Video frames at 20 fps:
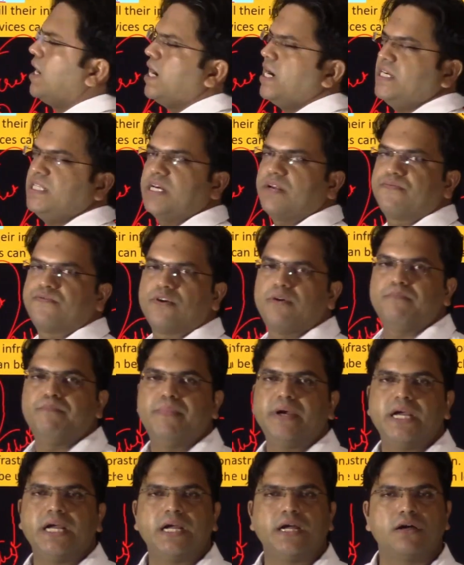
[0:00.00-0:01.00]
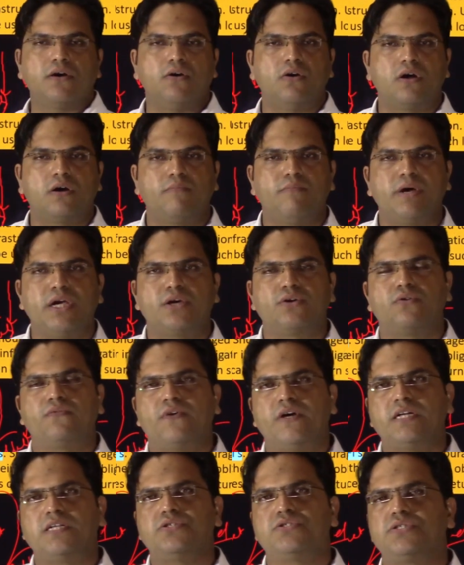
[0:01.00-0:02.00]
either from bank or a
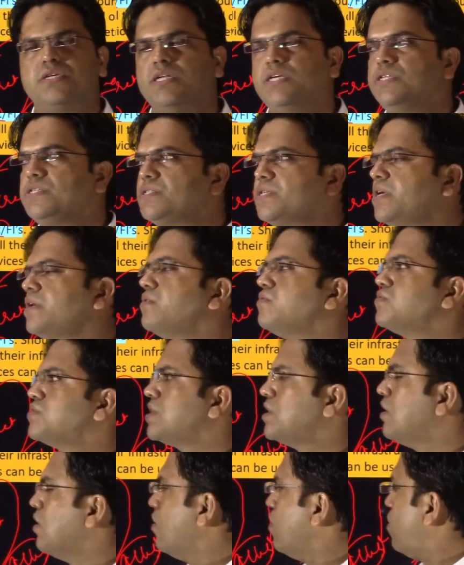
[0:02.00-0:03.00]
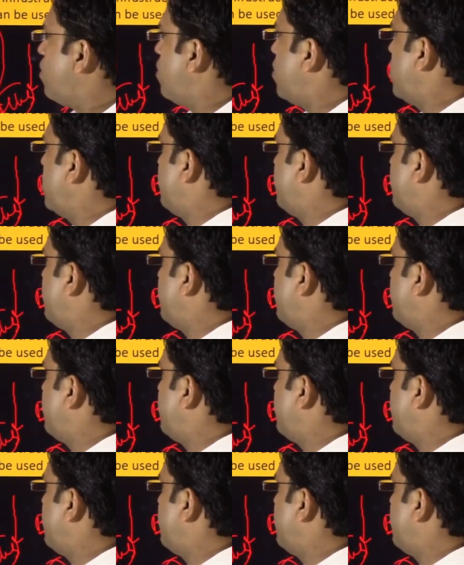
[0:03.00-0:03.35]
microfinancial institution or